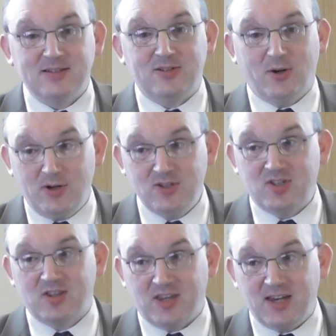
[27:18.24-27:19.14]
does
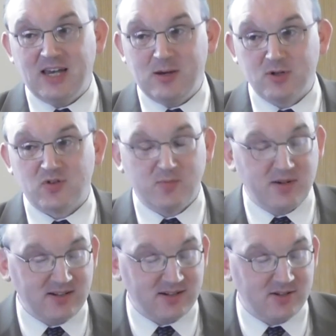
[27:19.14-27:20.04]
the thing he was
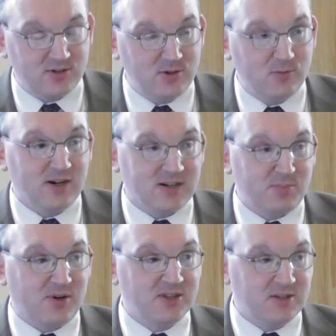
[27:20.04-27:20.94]
forbidden to do,
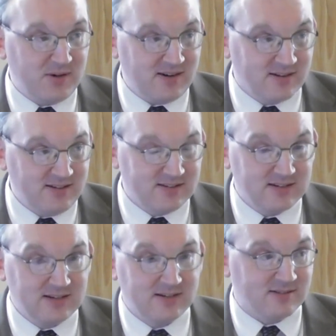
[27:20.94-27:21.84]
whereupon the parent
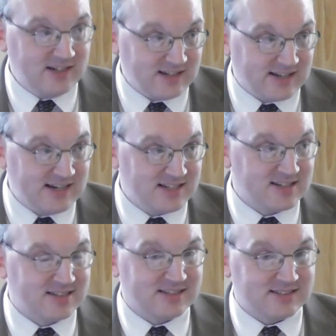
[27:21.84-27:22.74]

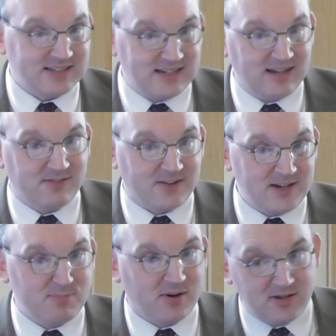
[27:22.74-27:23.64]
realizes that, hey, if I
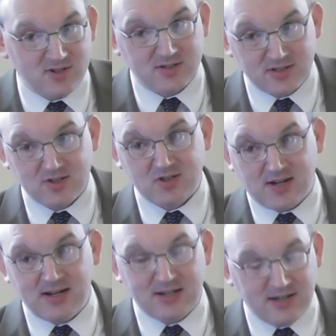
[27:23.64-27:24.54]
punish this
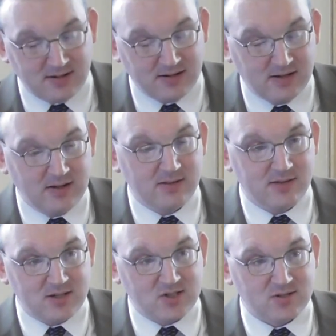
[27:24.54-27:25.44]
child here,
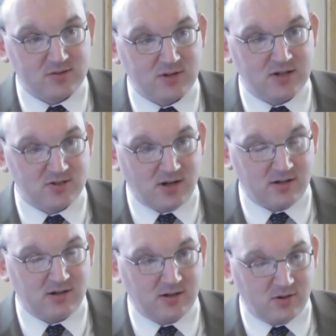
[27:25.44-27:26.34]
this is
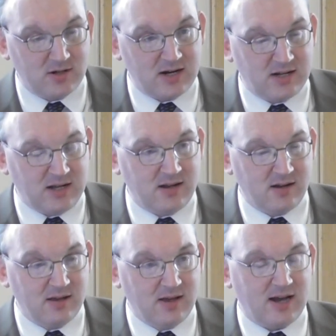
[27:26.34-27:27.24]
not a good idea.